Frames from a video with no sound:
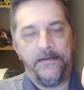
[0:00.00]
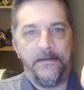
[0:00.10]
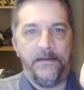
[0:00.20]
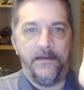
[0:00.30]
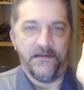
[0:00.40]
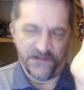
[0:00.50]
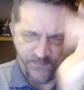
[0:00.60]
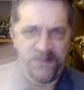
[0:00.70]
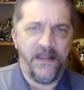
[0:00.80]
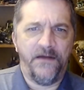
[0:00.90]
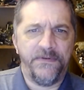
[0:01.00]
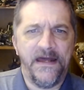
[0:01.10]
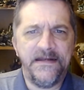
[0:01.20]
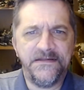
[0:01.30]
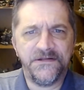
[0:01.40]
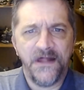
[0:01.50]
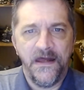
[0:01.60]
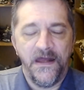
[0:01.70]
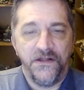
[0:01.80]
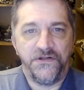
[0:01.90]
And speaking of planets,
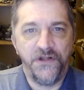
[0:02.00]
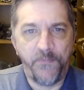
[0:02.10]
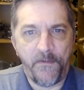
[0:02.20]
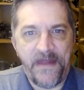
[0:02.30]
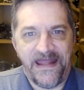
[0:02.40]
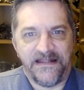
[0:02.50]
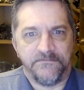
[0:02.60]
Superman.